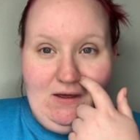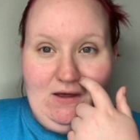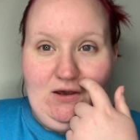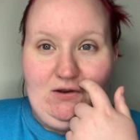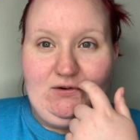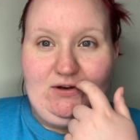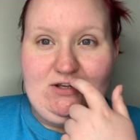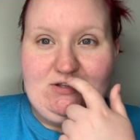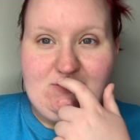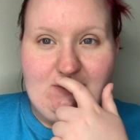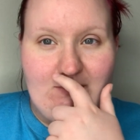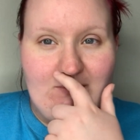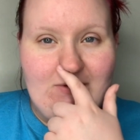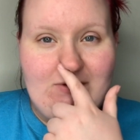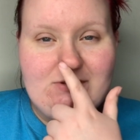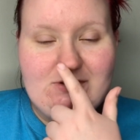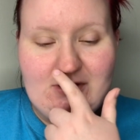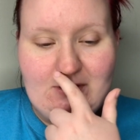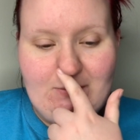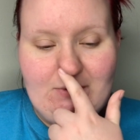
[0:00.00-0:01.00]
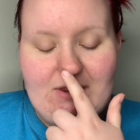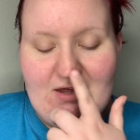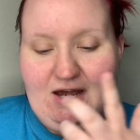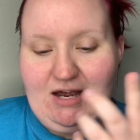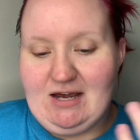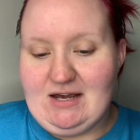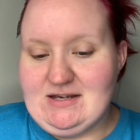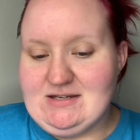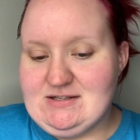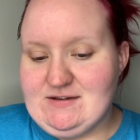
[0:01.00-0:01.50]
All right, so I want to start with
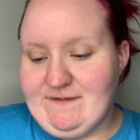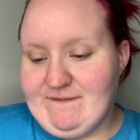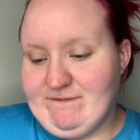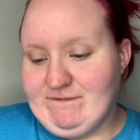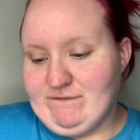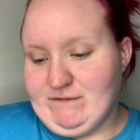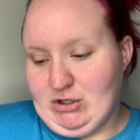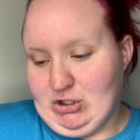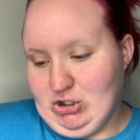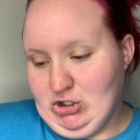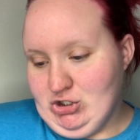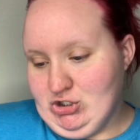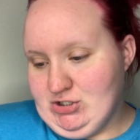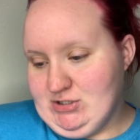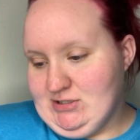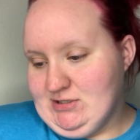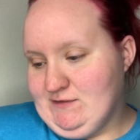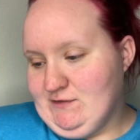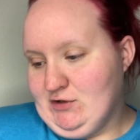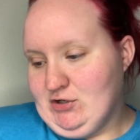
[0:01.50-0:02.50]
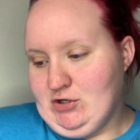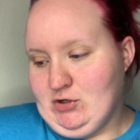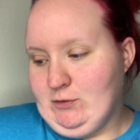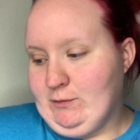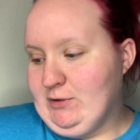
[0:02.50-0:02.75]
eyes first for no